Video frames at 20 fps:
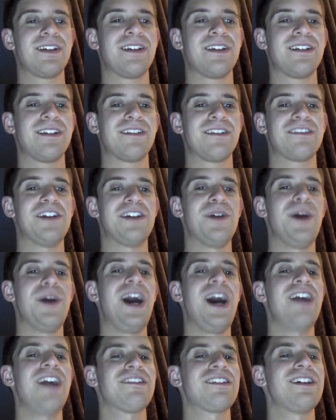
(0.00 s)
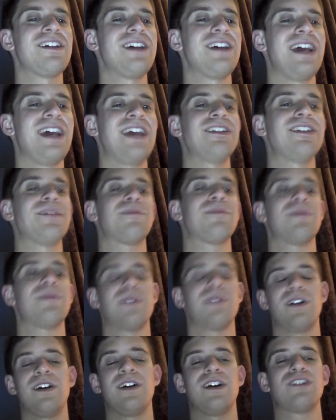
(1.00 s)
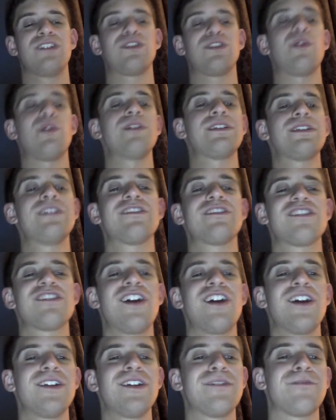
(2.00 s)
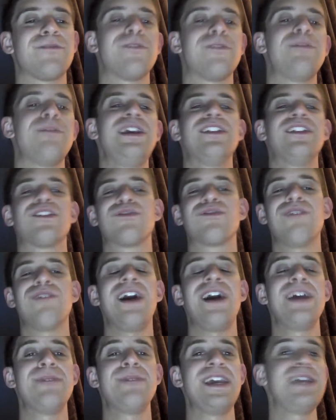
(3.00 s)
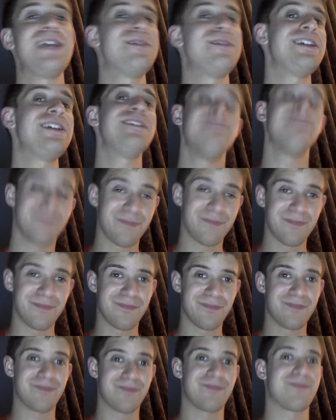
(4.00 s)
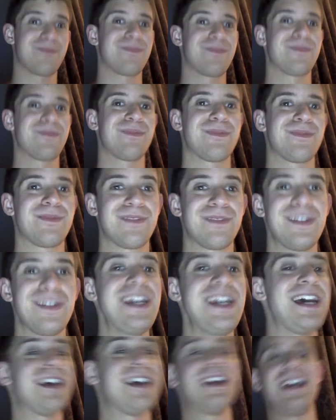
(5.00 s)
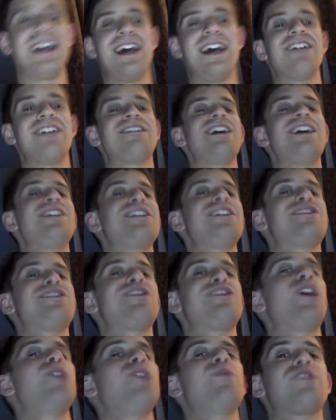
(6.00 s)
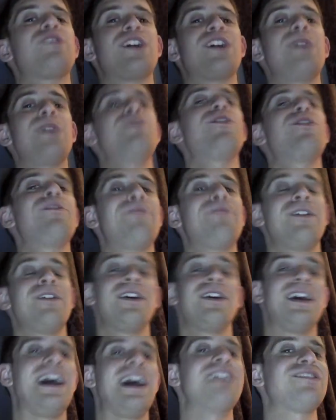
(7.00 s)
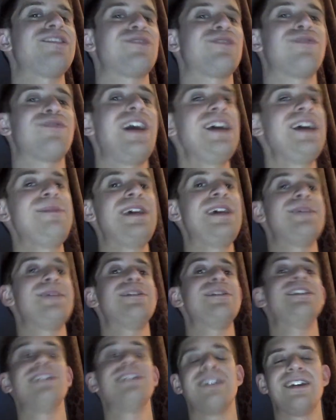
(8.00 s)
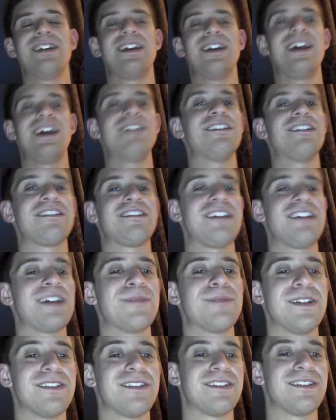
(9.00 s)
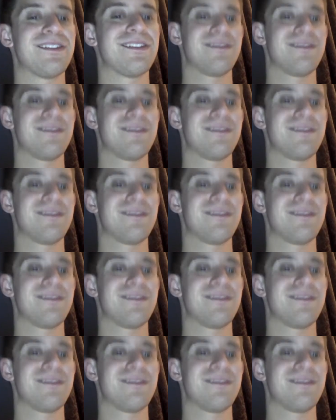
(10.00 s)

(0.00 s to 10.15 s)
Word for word: So Asuka end up uh, taunting Charlotte for being a crybaby. Yeah, and it sounded like Charlotte was coming off as a crybaby in this segment.